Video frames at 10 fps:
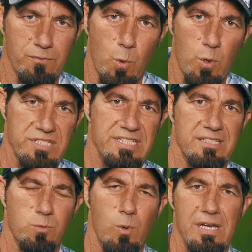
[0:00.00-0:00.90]
4 to
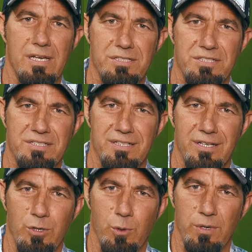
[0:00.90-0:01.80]
6 weeks
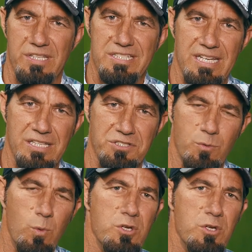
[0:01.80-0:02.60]
during the season.